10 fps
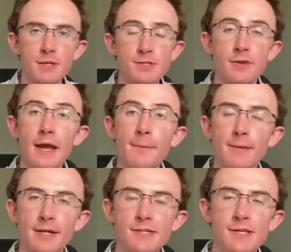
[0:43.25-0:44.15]
So that
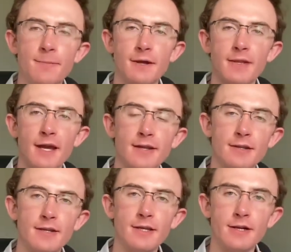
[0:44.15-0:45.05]
means by the end
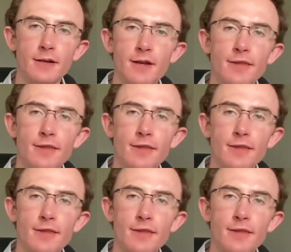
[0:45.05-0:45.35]
of the year,